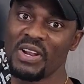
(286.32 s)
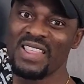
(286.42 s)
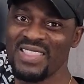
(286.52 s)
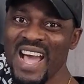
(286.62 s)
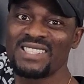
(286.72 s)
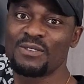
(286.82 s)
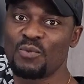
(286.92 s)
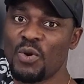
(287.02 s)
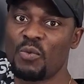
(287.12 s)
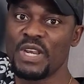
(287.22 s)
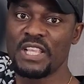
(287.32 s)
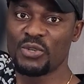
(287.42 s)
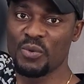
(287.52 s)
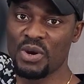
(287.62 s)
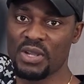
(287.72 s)
and that's what we need to
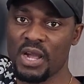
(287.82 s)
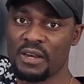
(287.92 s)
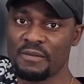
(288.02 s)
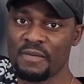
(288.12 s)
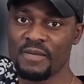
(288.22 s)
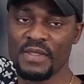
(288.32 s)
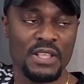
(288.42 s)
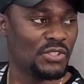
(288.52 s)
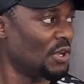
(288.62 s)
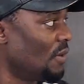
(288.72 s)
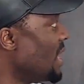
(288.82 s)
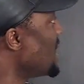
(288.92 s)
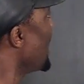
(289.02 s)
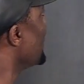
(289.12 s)
work on. So at